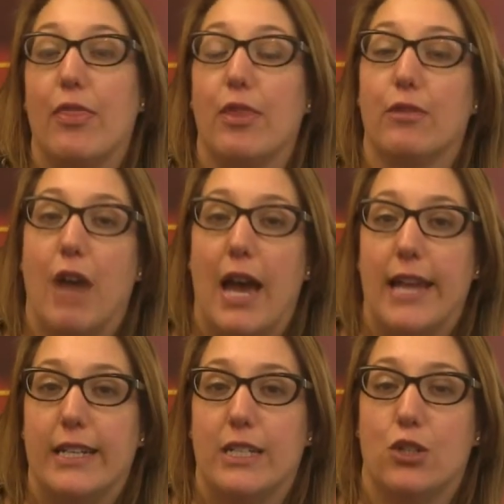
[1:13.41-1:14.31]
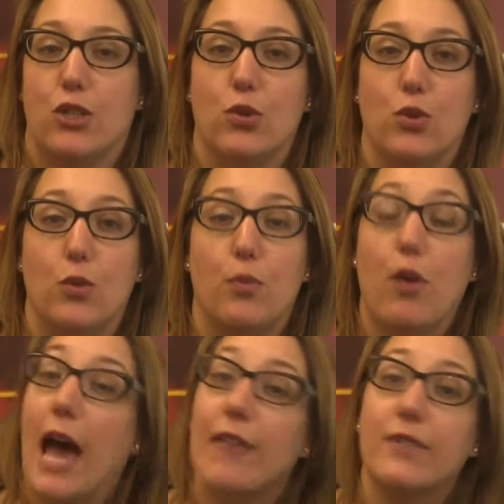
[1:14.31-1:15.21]
the right to
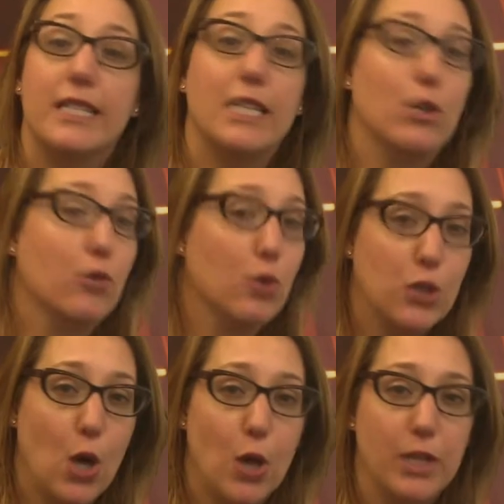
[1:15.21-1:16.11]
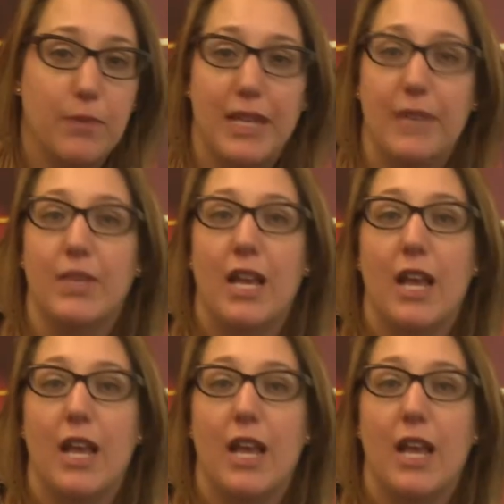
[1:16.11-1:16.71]
privacy or autonomy,